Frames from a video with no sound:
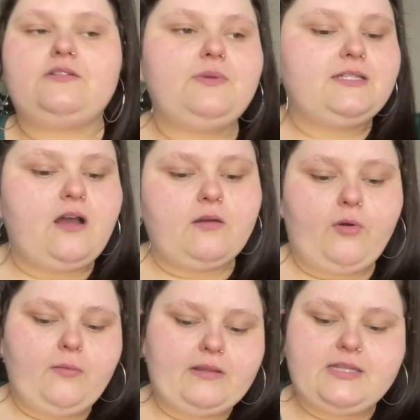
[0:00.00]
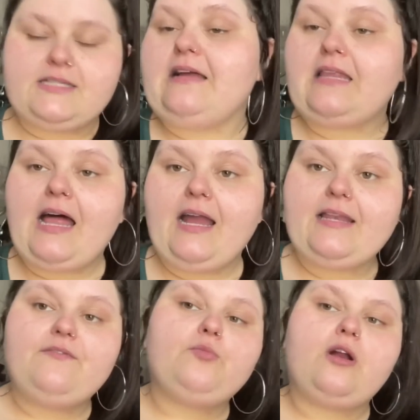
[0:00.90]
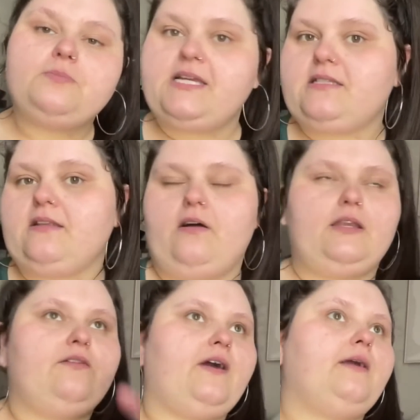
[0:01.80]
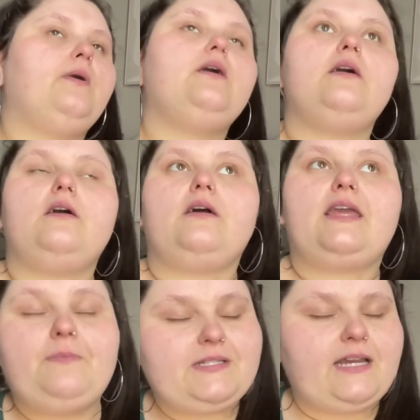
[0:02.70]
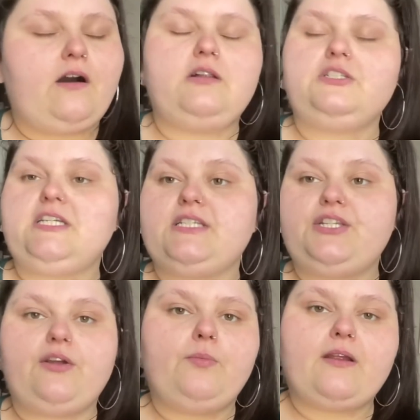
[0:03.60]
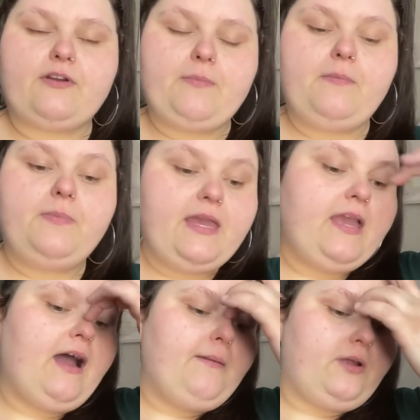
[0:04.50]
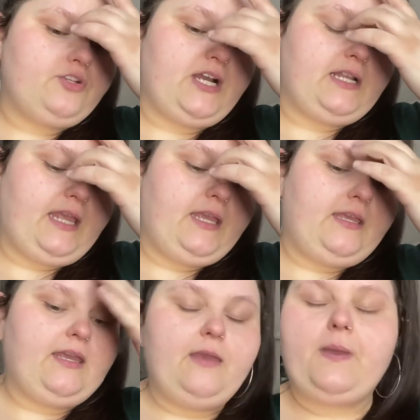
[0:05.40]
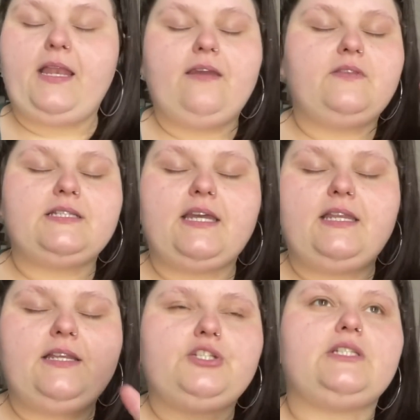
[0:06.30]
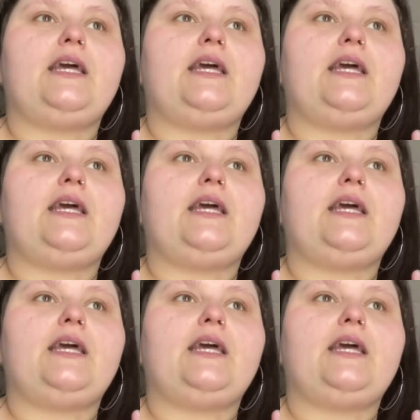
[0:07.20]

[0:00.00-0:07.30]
we could talk more about this down the line, give you more updates on if I keep the psychologist, you know, whatever it may be. I'm not trying to like keep any of this hidden. It's just